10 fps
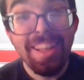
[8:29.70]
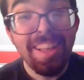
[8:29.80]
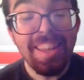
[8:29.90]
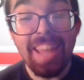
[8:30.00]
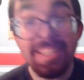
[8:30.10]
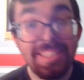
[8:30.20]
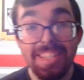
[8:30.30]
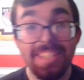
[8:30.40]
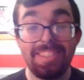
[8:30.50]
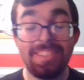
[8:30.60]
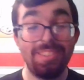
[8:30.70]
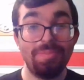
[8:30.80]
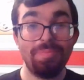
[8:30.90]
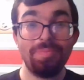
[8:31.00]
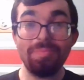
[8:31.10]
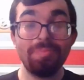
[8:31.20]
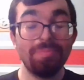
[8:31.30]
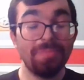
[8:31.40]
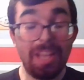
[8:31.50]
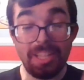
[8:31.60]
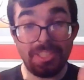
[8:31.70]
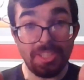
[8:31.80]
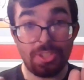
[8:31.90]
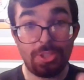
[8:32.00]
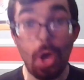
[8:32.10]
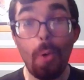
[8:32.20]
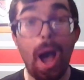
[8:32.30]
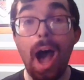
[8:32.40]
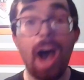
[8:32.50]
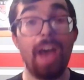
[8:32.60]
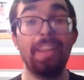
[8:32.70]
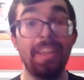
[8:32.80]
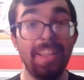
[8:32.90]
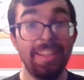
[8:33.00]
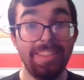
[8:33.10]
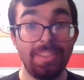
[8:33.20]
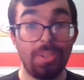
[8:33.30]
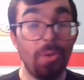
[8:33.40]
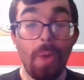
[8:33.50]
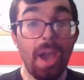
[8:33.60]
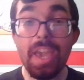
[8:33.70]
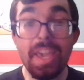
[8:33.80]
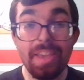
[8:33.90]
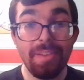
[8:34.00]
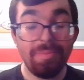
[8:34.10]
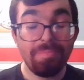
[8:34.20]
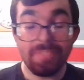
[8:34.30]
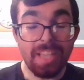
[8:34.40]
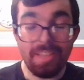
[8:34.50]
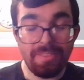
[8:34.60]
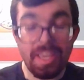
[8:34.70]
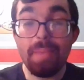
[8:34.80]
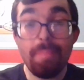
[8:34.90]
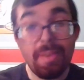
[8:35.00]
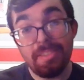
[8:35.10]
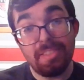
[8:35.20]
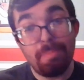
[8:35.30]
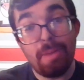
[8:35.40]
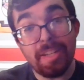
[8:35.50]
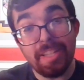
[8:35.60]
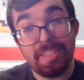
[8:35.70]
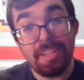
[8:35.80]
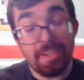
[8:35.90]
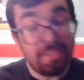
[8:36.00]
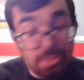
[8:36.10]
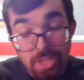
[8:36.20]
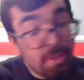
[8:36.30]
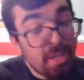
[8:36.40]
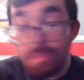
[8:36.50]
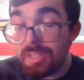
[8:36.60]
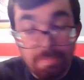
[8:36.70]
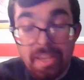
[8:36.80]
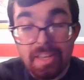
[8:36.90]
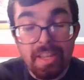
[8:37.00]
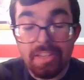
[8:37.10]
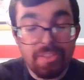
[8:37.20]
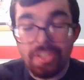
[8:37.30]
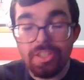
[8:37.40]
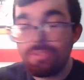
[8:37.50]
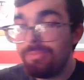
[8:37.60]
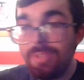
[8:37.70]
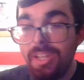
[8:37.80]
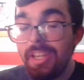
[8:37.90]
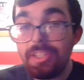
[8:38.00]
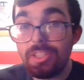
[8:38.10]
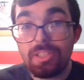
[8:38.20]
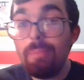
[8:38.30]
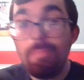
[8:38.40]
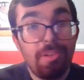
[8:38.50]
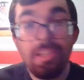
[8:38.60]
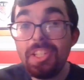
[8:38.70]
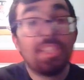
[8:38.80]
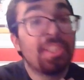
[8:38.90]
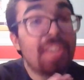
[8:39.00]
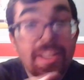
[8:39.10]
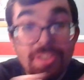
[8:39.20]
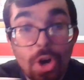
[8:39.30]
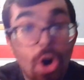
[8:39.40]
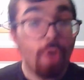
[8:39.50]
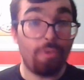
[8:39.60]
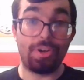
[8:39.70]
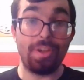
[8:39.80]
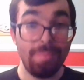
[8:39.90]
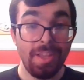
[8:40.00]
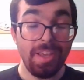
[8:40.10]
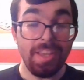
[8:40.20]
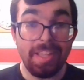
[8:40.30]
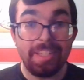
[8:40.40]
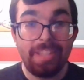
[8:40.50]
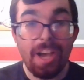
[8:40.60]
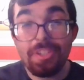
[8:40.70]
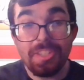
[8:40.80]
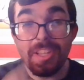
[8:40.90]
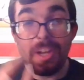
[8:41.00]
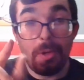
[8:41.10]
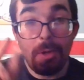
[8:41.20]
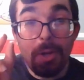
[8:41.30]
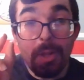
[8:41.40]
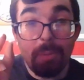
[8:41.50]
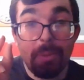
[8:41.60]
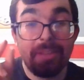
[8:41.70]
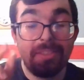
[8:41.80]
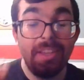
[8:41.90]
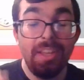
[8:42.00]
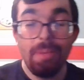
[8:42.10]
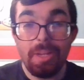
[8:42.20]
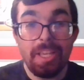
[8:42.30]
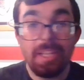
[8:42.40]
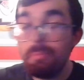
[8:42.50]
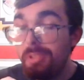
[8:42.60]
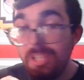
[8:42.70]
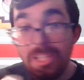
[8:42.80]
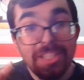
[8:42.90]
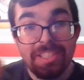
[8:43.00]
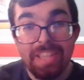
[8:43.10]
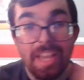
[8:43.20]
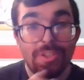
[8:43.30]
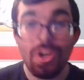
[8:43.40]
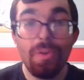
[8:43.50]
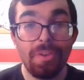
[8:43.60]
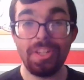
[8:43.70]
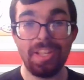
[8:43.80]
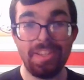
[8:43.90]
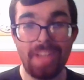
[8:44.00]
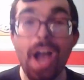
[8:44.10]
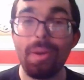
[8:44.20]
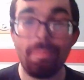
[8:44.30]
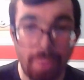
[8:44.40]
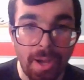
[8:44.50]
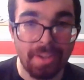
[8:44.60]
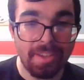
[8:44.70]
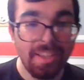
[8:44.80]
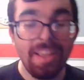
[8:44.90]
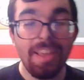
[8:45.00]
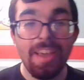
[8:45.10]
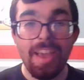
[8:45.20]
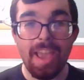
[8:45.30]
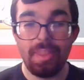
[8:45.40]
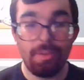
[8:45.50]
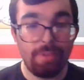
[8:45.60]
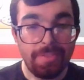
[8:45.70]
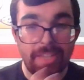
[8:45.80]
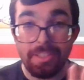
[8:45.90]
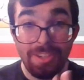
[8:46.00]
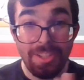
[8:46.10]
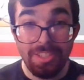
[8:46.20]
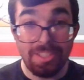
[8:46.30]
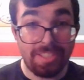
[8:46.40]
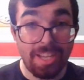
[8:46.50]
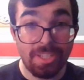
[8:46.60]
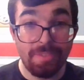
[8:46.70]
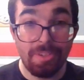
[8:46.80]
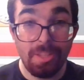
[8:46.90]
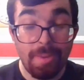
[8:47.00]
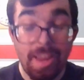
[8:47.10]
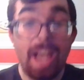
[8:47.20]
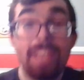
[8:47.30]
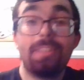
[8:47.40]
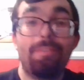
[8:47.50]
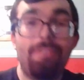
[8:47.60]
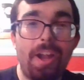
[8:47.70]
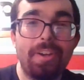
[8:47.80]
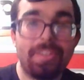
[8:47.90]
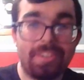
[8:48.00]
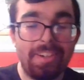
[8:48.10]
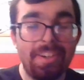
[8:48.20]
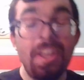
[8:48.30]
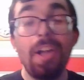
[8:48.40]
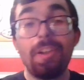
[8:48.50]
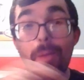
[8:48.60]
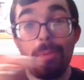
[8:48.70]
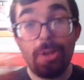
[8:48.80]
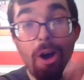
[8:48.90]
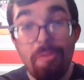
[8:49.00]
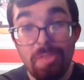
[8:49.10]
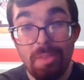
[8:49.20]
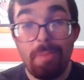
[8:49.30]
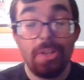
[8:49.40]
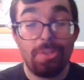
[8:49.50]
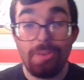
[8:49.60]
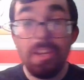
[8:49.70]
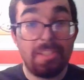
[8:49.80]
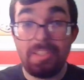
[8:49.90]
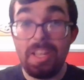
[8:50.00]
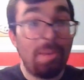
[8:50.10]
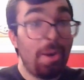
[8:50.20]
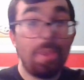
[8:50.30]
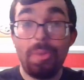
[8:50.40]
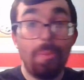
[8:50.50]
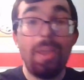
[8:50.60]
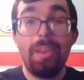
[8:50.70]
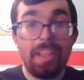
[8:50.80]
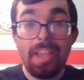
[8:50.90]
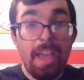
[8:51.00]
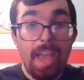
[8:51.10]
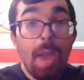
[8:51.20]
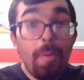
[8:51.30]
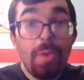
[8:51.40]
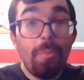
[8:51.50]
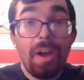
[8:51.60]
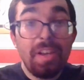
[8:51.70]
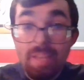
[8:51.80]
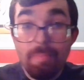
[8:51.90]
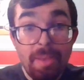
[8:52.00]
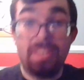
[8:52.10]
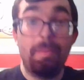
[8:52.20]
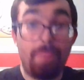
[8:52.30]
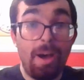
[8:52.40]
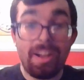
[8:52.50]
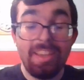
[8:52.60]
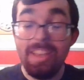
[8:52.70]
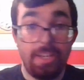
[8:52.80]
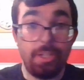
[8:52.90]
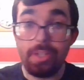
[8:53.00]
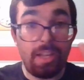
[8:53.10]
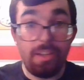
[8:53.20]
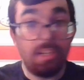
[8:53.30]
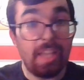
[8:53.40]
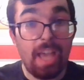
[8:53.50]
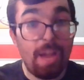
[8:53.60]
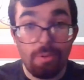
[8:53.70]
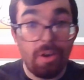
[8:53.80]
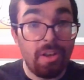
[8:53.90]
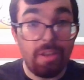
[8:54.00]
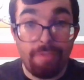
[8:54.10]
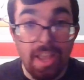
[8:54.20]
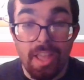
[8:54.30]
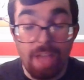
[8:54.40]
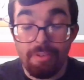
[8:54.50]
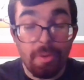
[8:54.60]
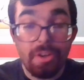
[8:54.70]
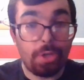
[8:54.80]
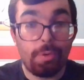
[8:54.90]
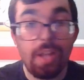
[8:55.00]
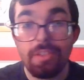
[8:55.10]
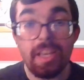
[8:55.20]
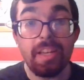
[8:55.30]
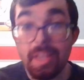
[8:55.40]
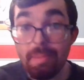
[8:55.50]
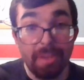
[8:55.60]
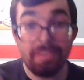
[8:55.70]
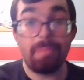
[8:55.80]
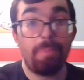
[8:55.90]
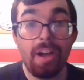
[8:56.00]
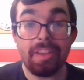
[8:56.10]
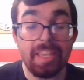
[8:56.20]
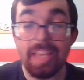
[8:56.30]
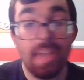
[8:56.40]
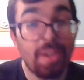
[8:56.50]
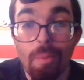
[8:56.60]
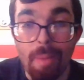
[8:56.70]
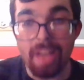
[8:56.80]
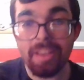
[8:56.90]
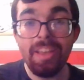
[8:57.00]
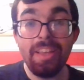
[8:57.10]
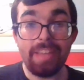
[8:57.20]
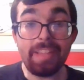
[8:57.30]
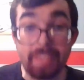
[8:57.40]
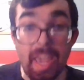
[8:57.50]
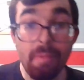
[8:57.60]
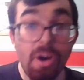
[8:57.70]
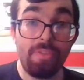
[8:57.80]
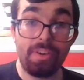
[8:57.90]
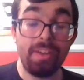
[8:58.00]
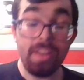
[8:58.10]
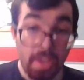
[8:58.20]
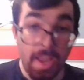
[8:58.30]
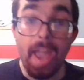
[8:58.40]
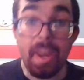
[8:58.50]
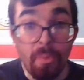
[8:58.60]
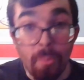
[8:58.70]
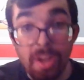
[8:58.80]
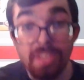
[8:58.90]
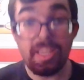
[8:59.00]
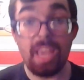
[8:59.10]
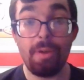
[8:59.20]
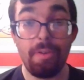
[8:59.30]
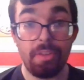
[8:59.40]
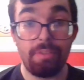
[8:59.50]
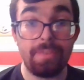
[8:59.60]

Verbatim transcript: that's just that's just so odd. The way it, he misses the puck at center ice. He's going in with speed, and she just he just completely skates over it. He like touches it a little bit, but he completely skates over the entire puck. And the refs had their little discussion for a little bit as the Flyers are coming off the bench, ready to celebrate the win. Like, hey, we won. He missed the puck, and you got literally everyone the fan, everyone in the crowd saying he missed the puck. He can't go back. That's game over. And it was game over. The refs